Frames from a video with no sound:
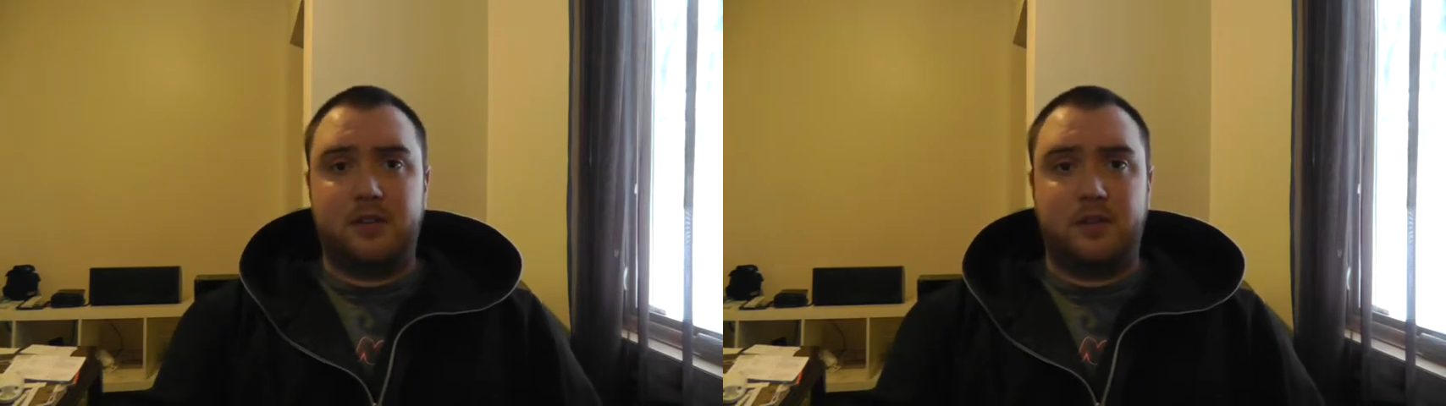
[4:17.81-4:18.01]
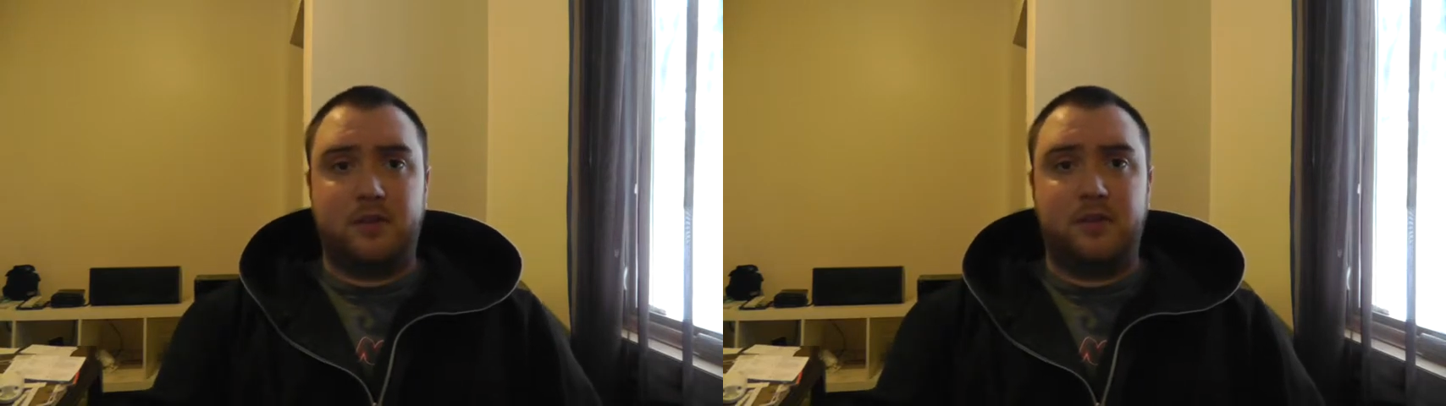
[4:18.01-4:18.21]

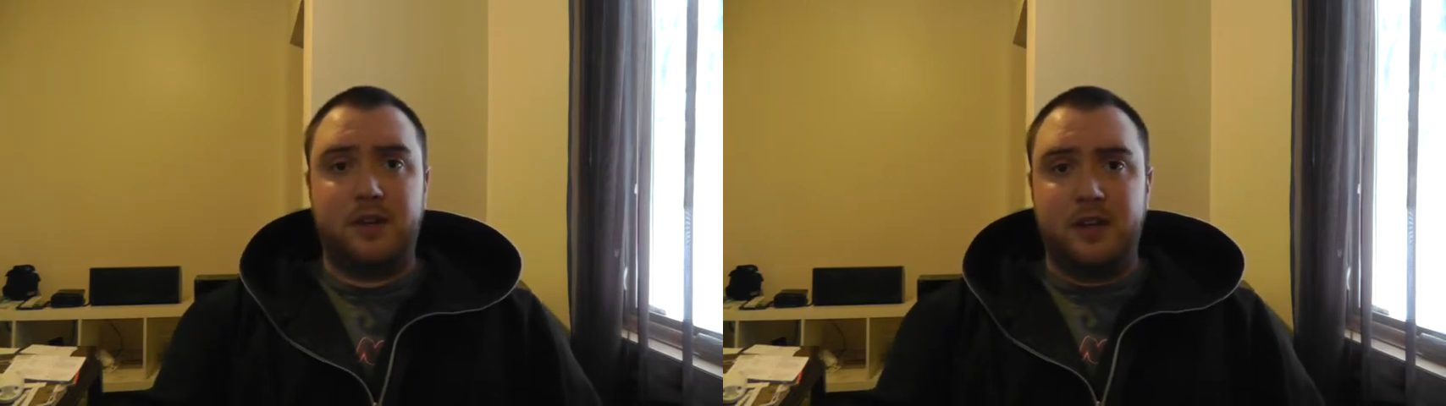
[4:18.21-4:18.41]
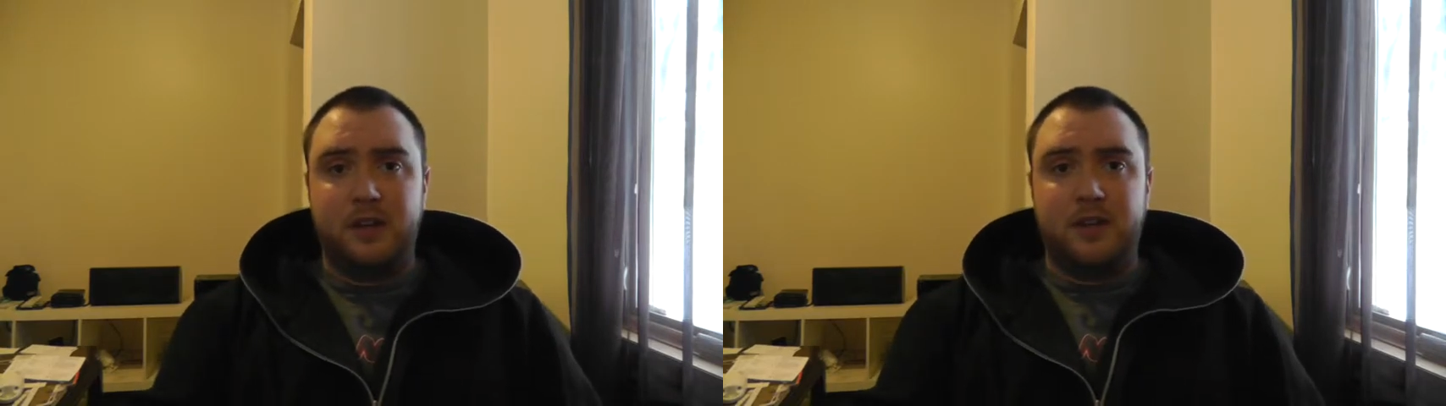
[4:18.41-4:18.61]
So,
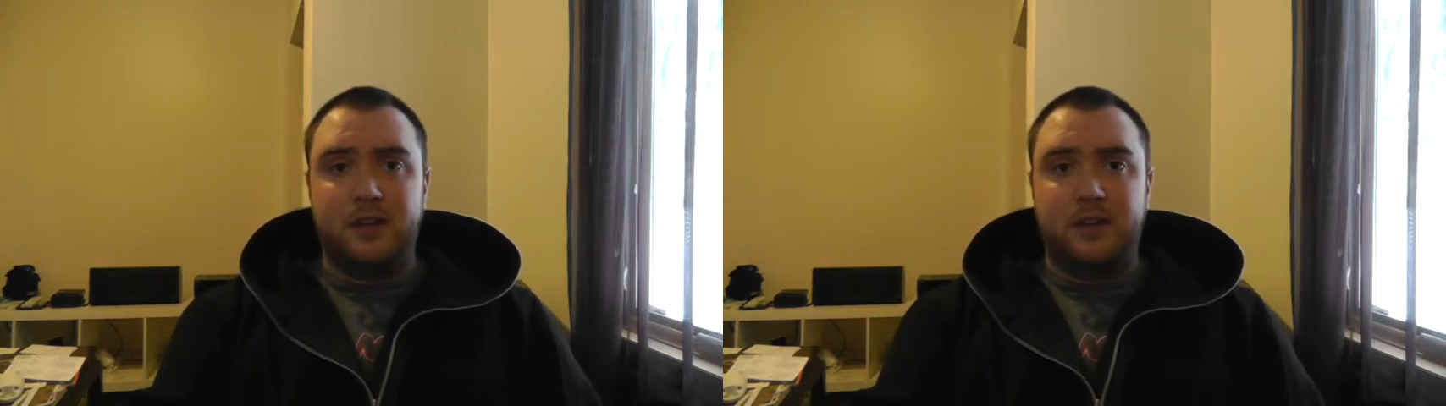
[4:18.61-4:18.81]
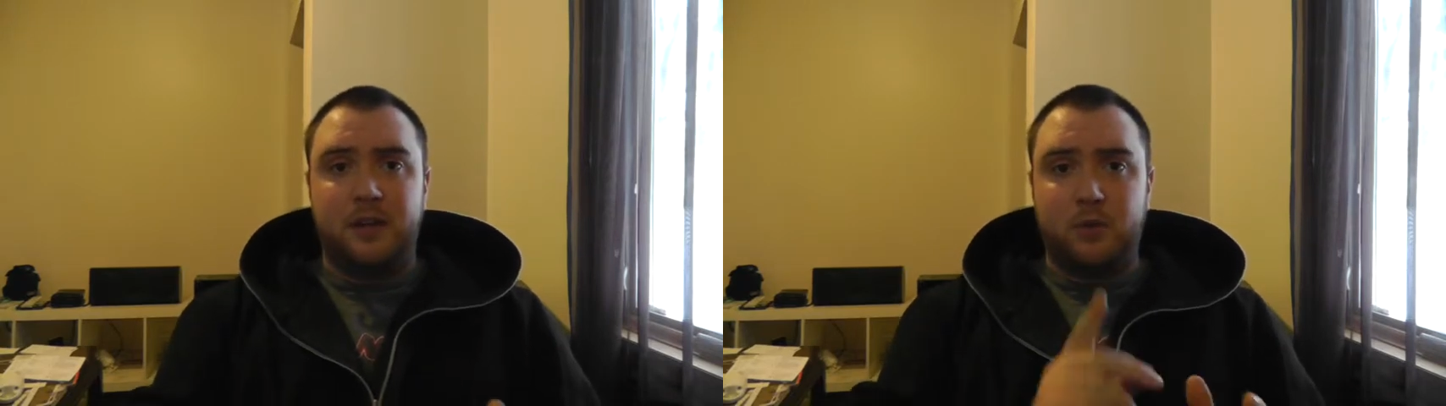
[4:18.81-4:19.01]

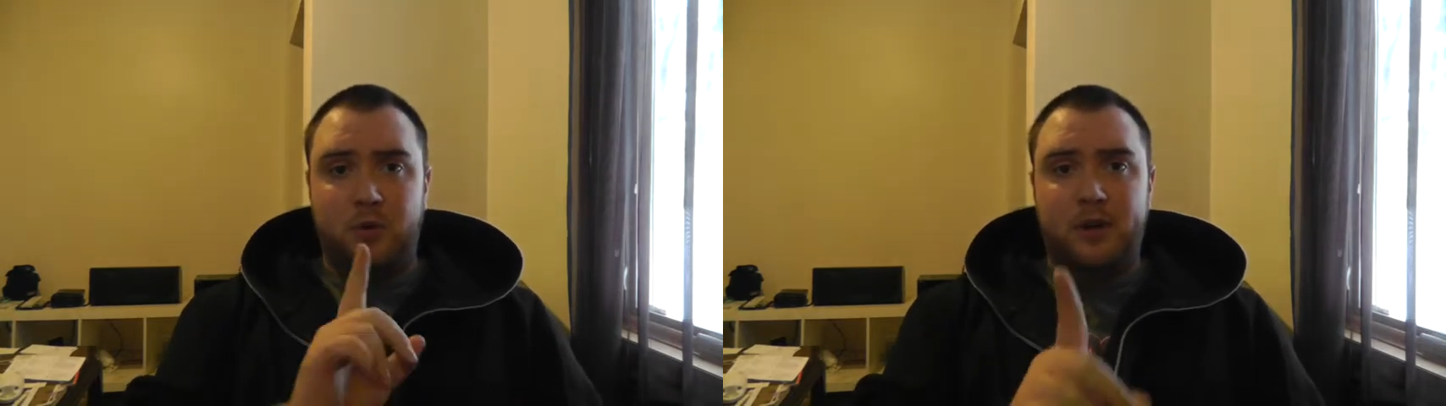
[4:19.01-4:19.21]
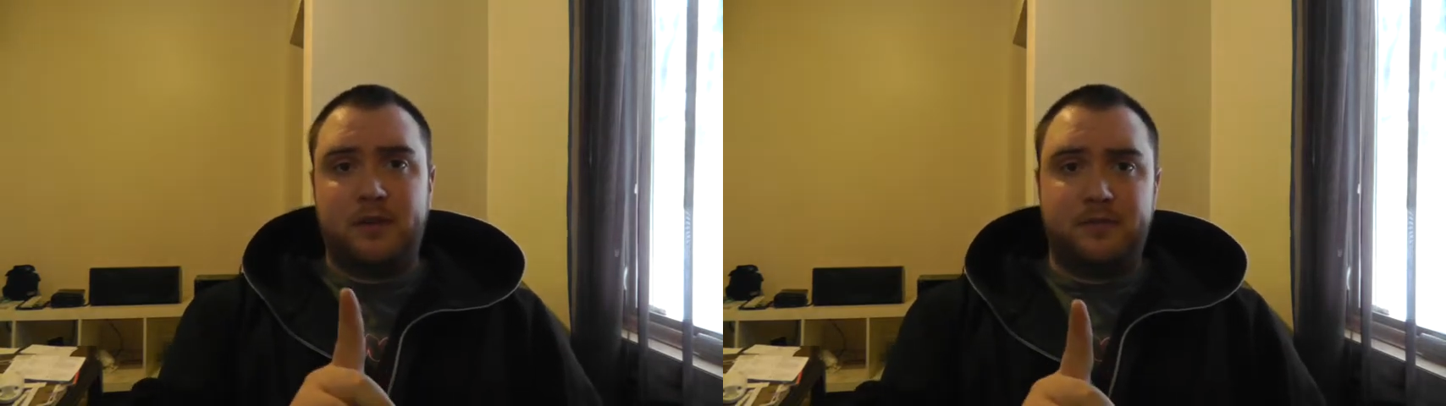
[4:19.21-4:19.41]
number
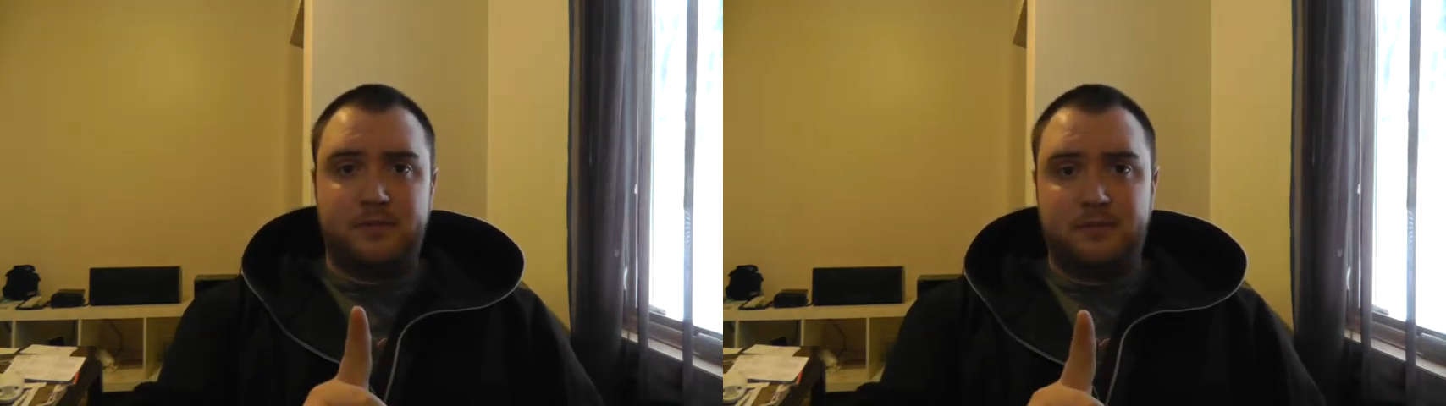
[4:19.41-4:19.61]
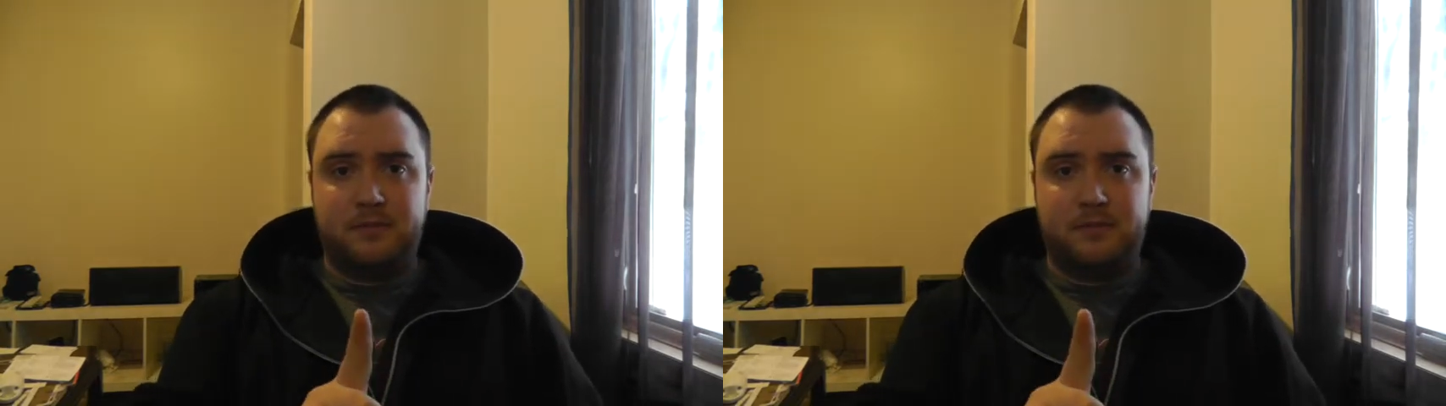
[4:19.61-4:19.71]
one,